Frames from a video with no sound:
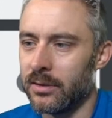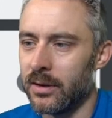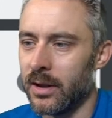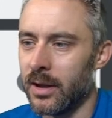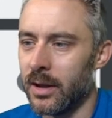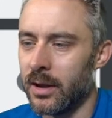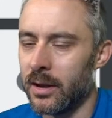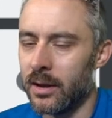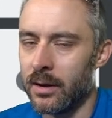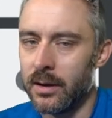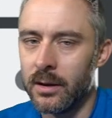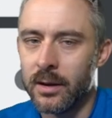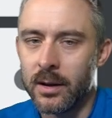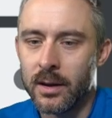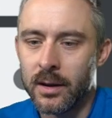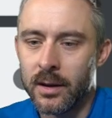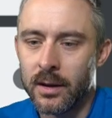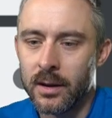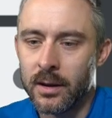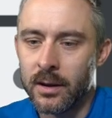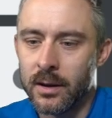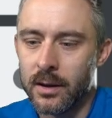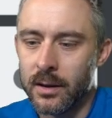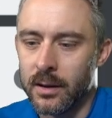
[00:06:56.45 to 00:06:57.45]
And
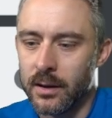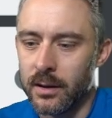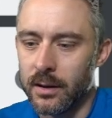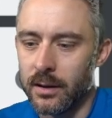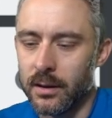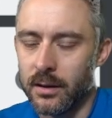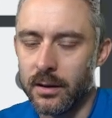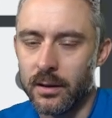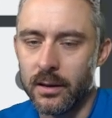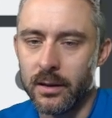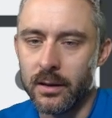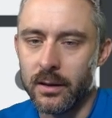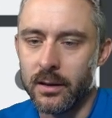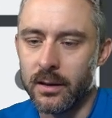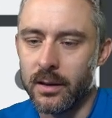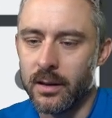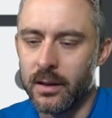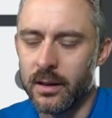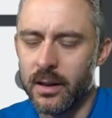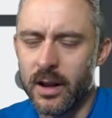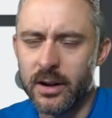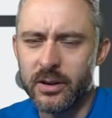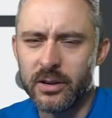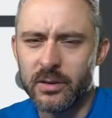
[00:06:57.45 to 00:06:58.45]

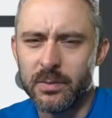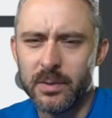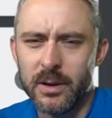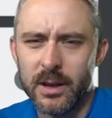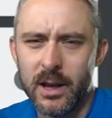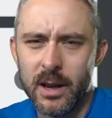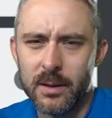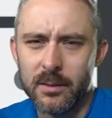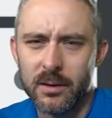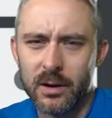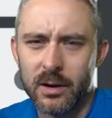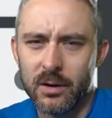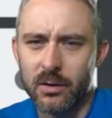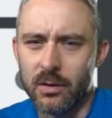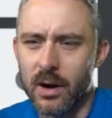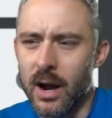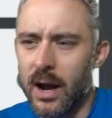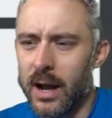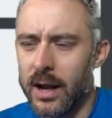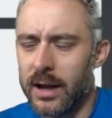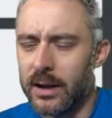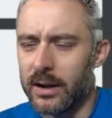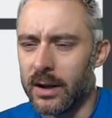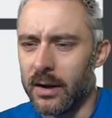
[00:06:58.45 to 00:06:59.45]
that just became a
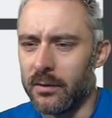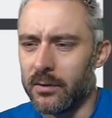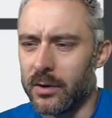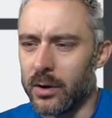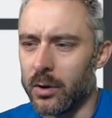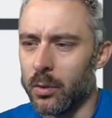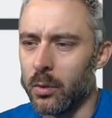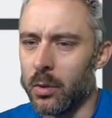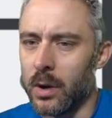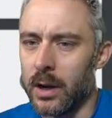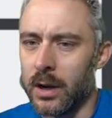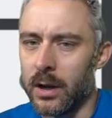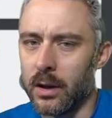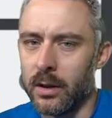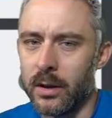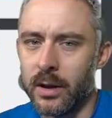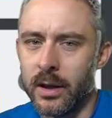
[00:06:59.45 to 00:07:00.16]
grind after a while.